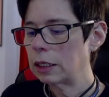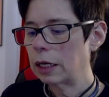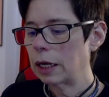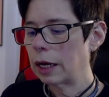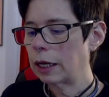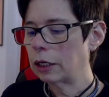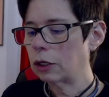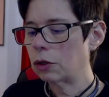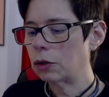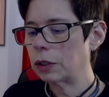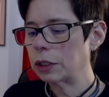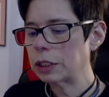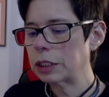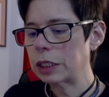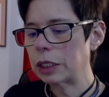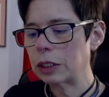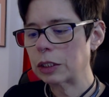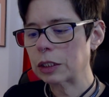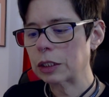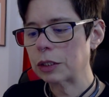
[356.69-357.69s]
And of course
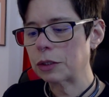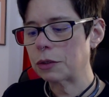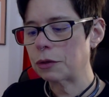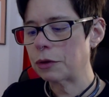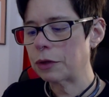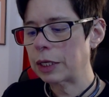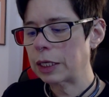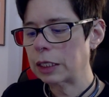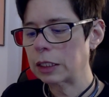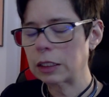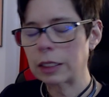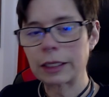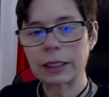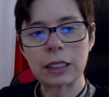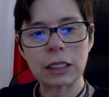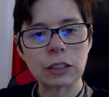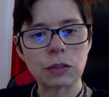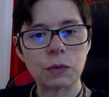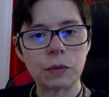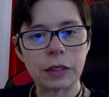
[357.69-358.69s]
there's little things like
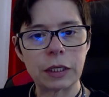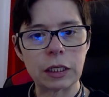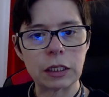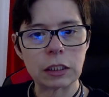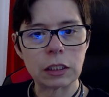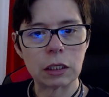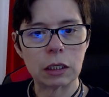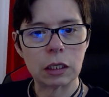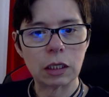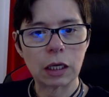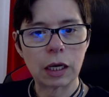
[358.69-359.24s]
this one is a